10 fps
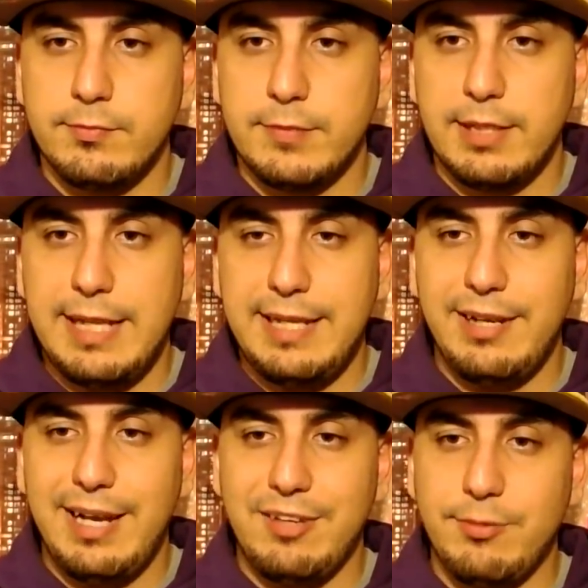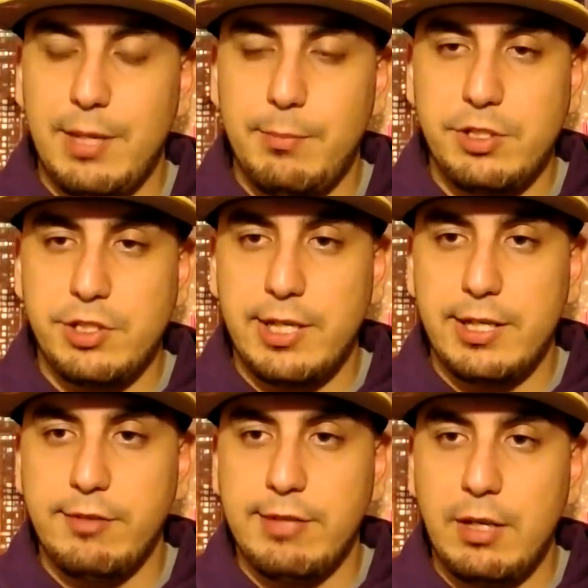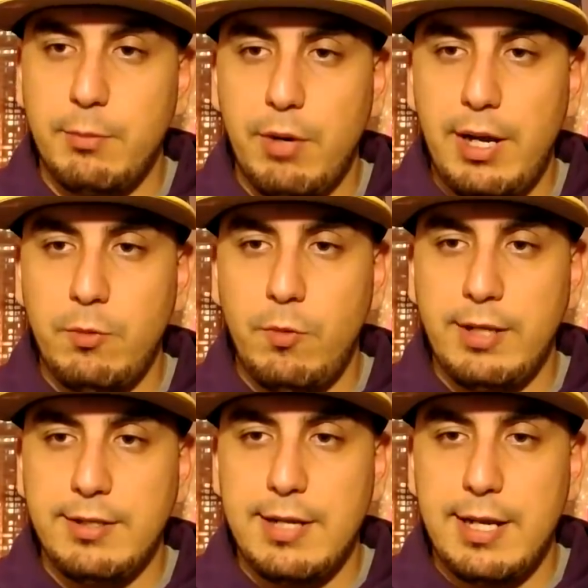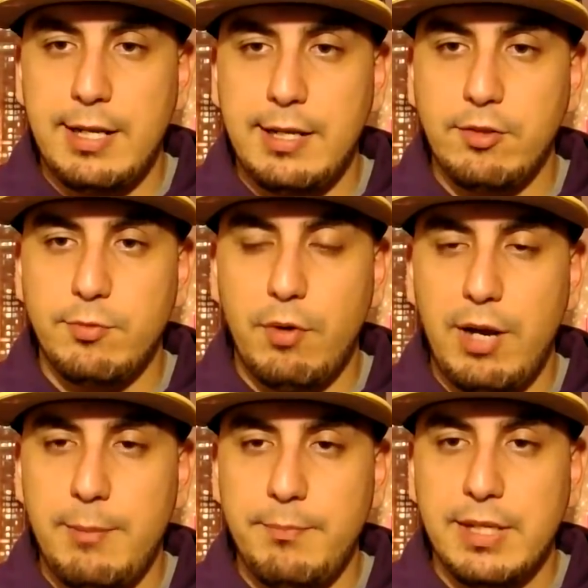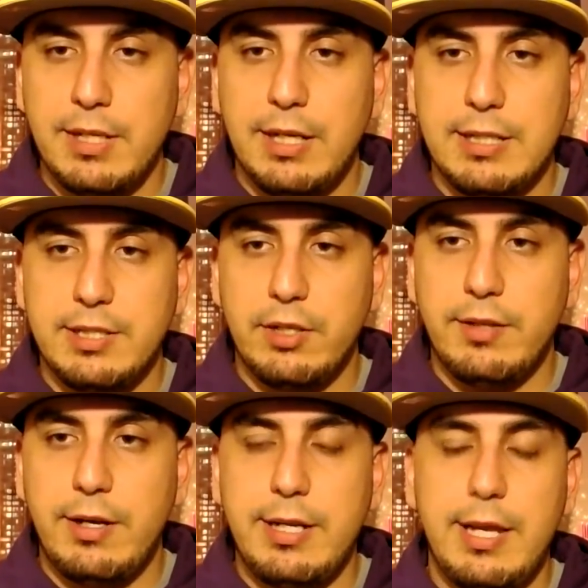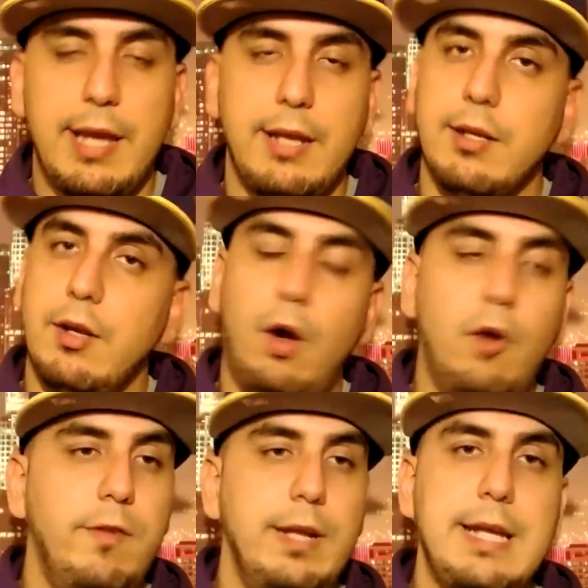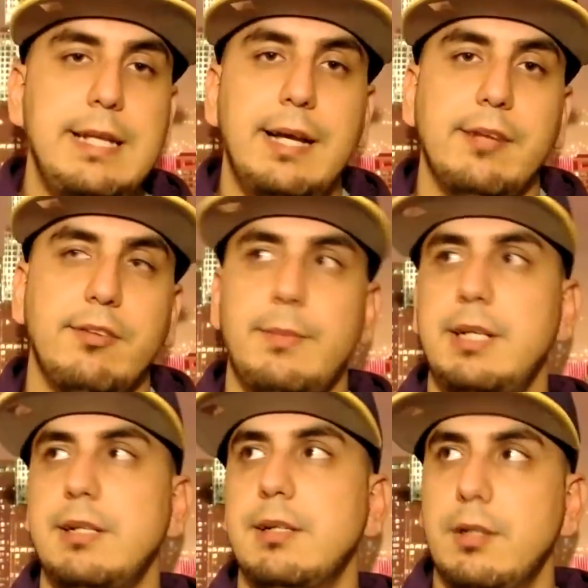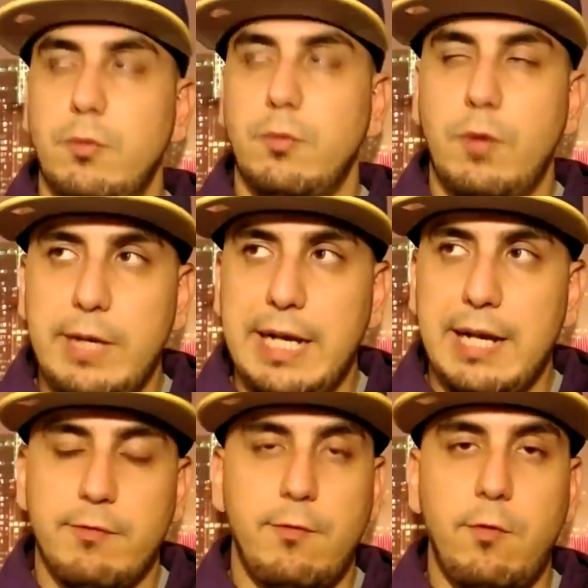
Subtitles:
Thank you, guys, man. Appreciate it. He said LeBron wanted to end his prime until 38. Hopefully he does. I mean, we got him for 4